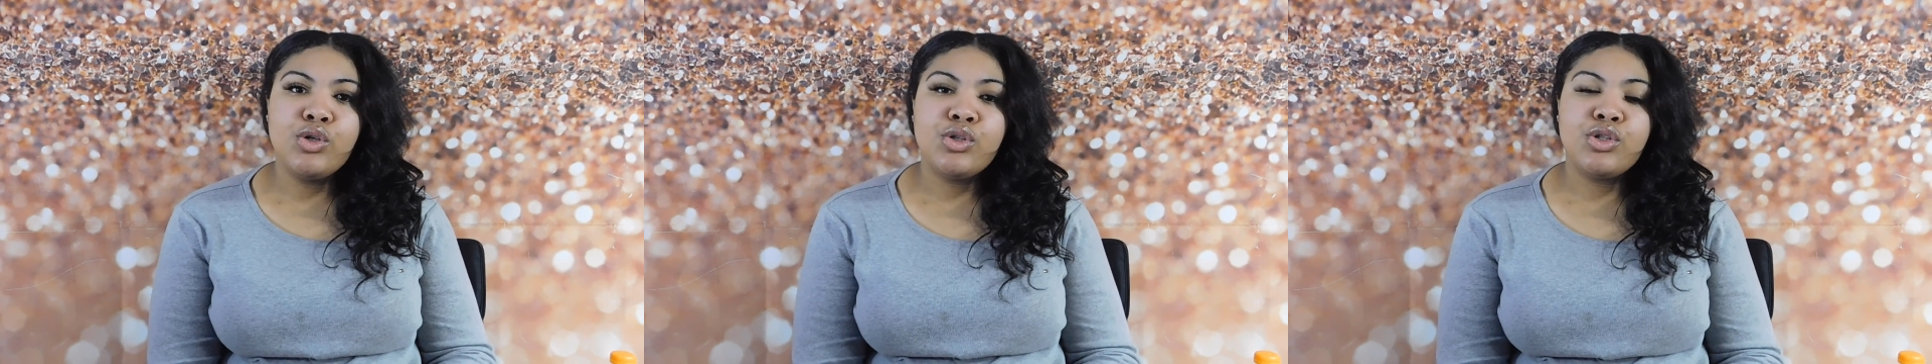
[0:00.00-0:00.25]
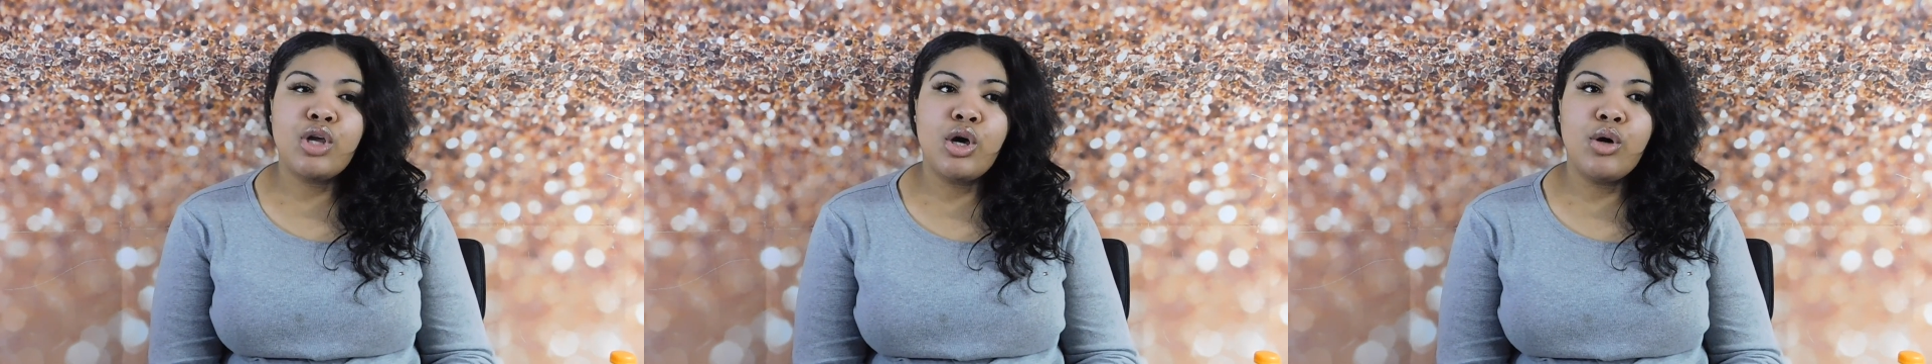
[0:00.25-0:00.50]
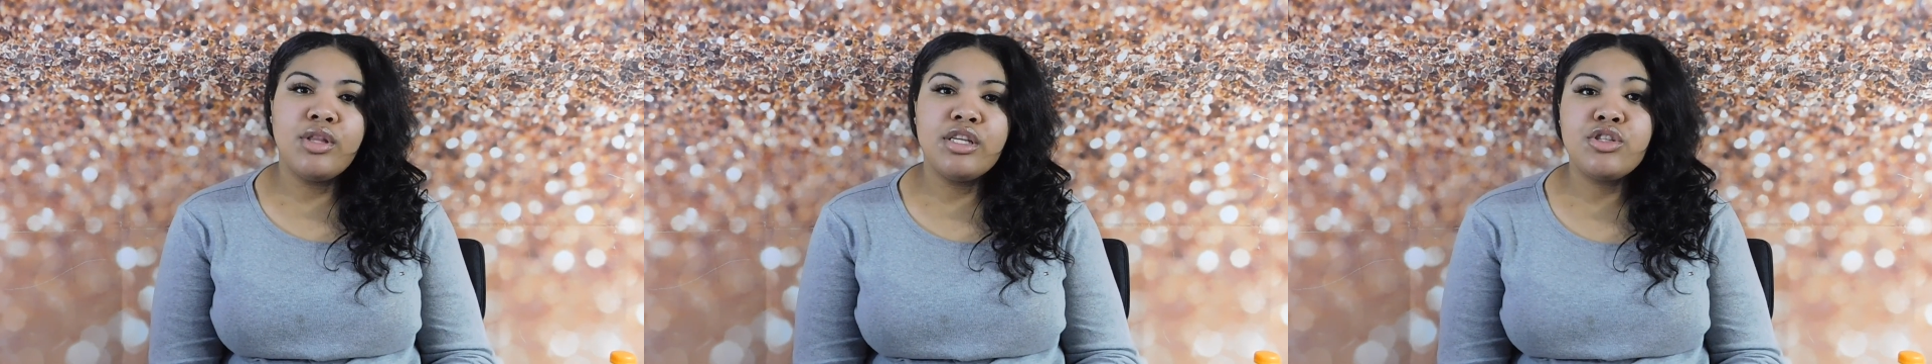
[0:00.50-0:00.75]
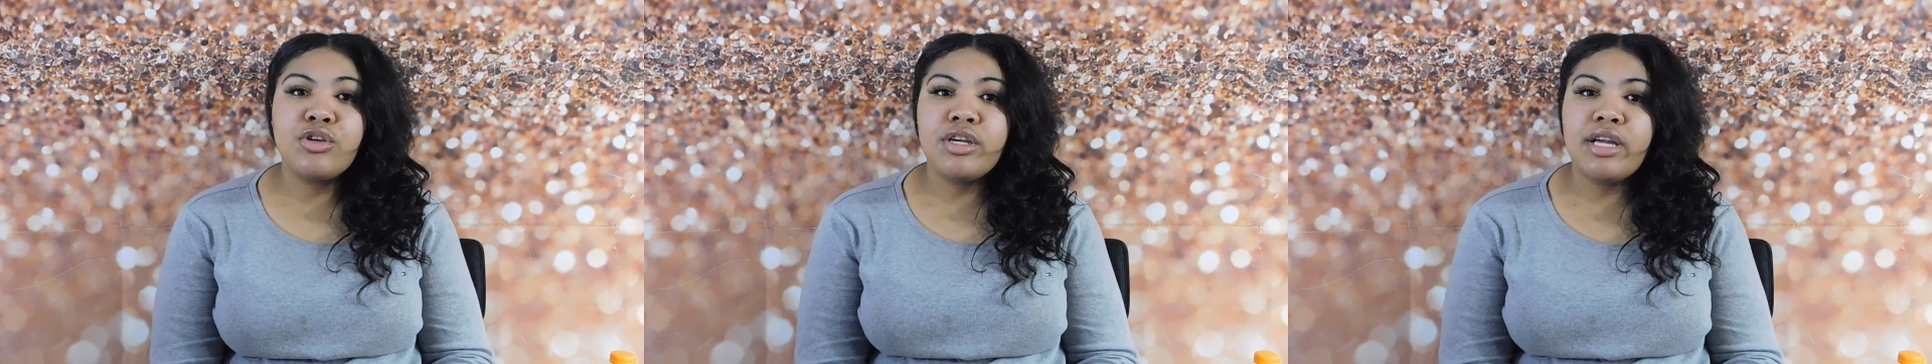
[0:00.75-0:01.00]
So
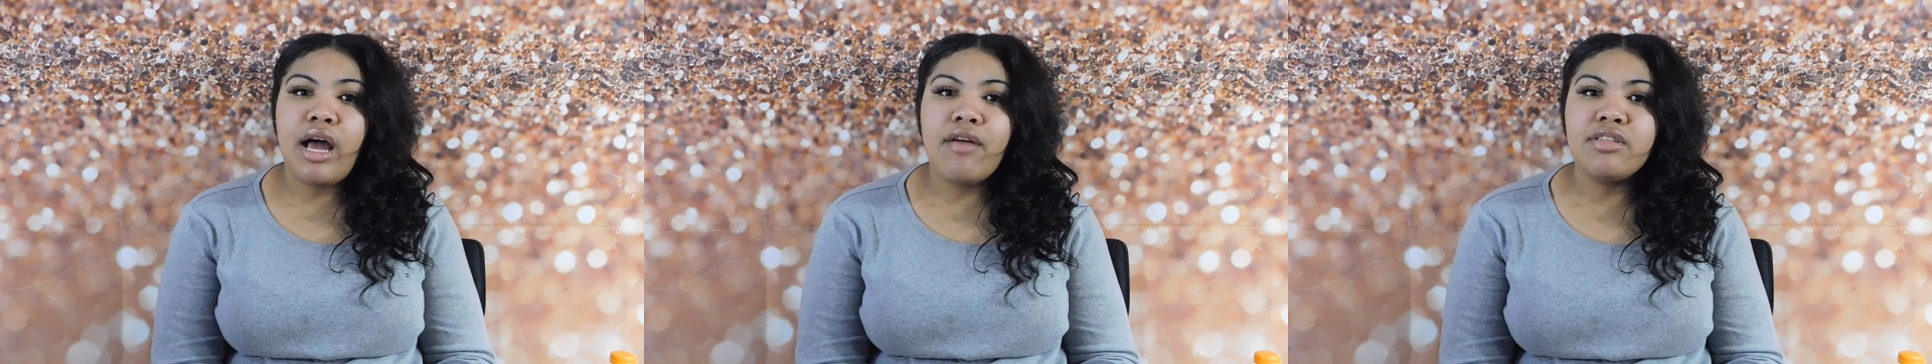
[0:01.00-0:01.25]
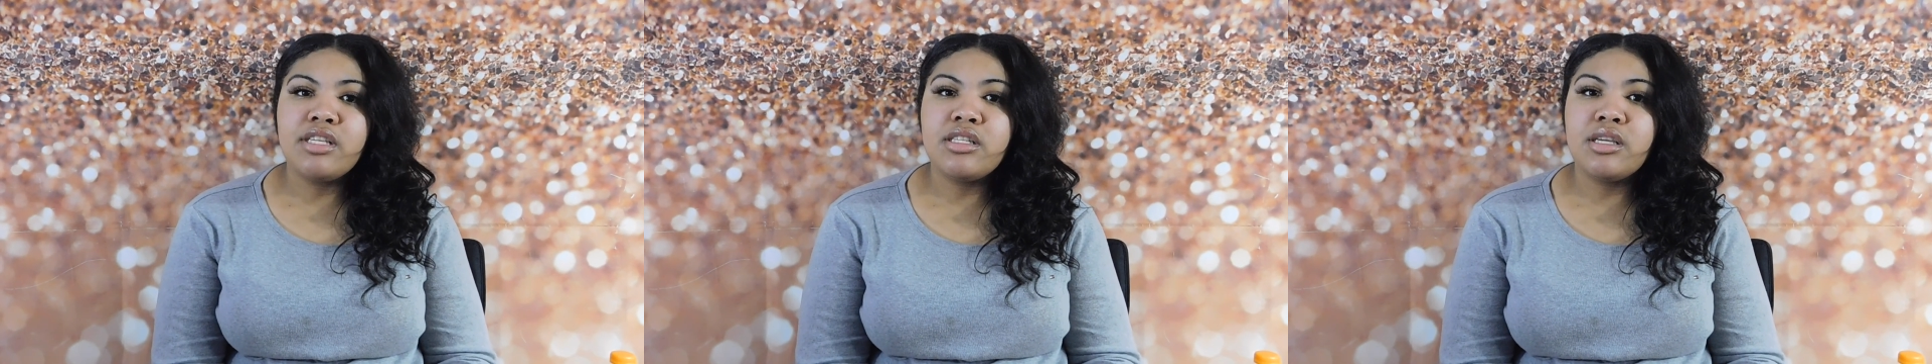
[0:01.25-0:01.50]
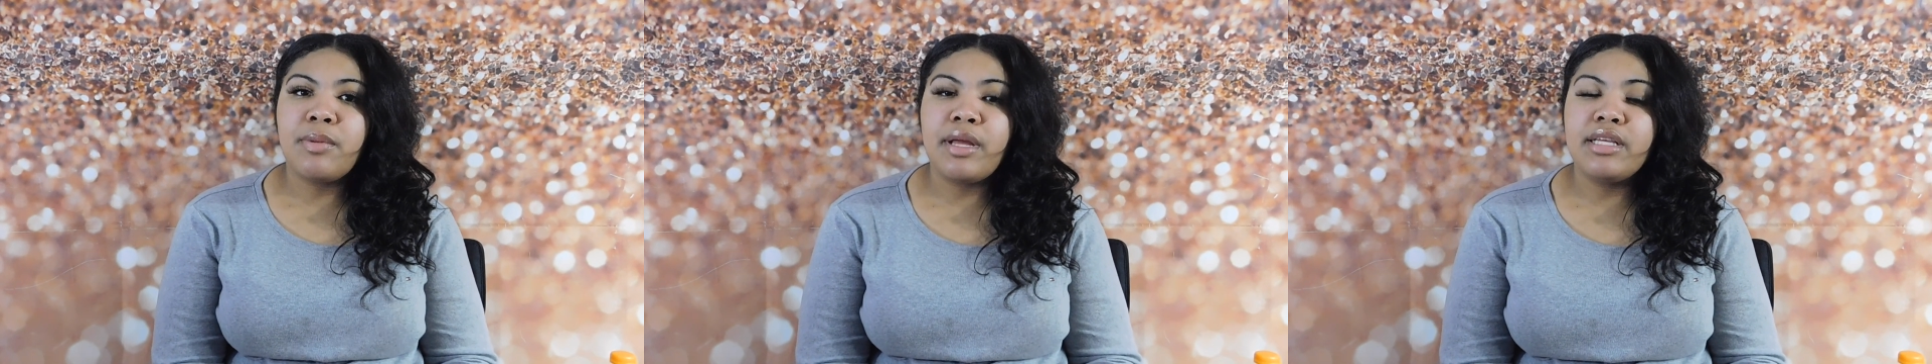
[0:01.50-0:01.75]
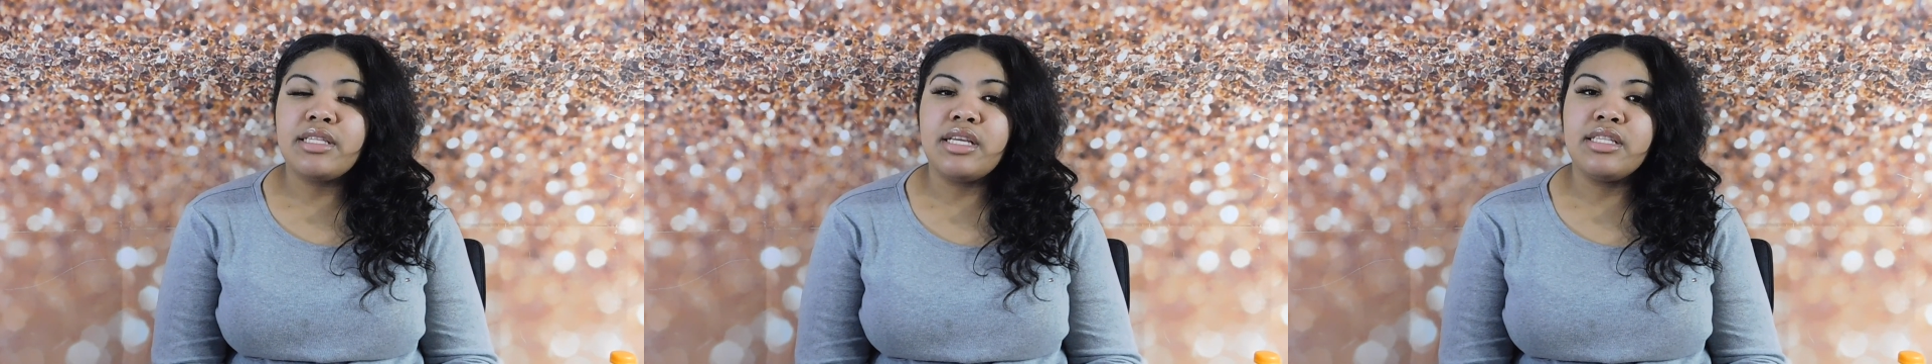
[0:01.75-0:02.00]
this story obviously took
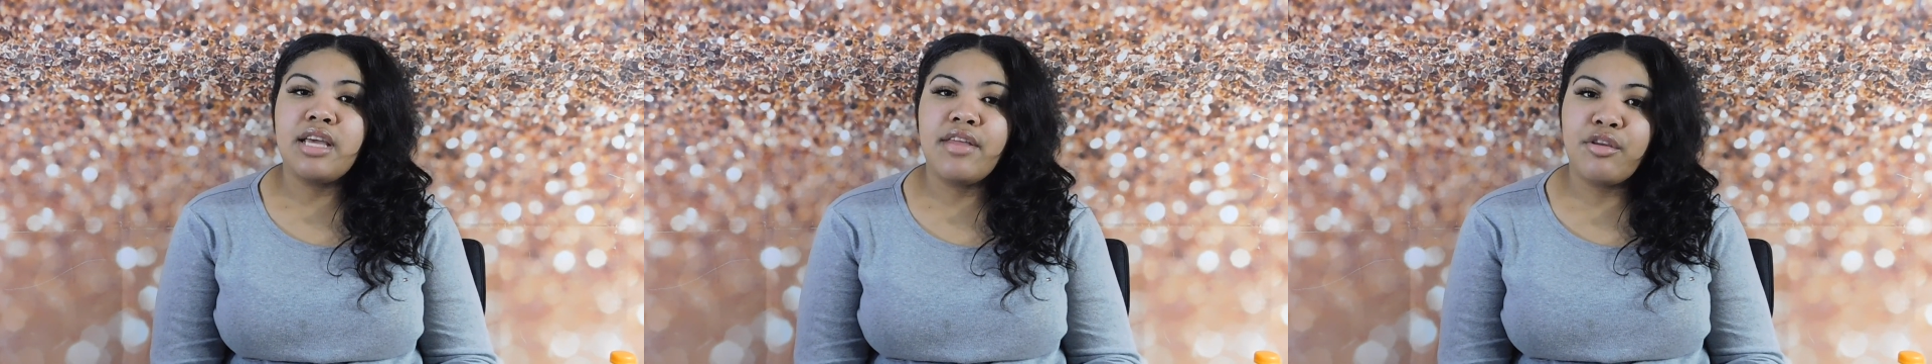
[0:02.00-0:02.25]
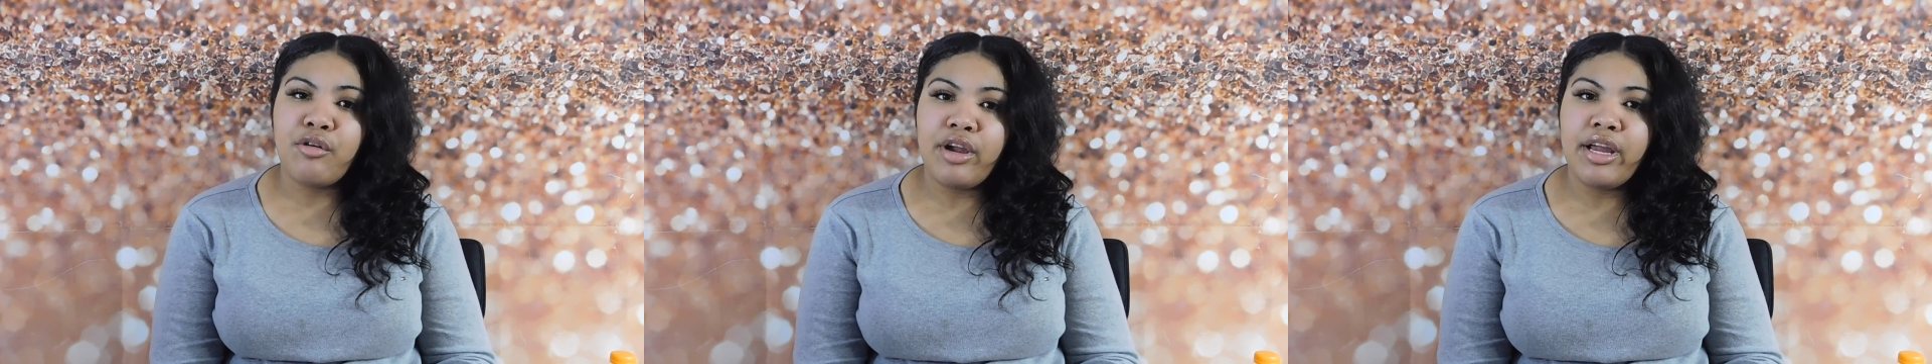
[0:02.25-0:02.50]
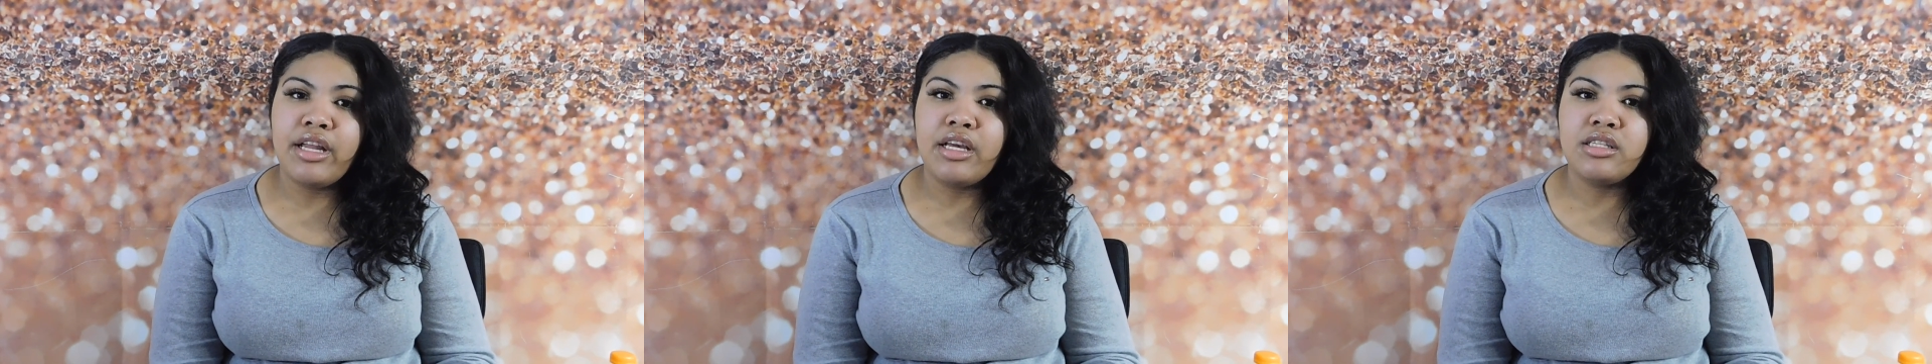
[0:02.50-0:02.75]
place in 10th grade.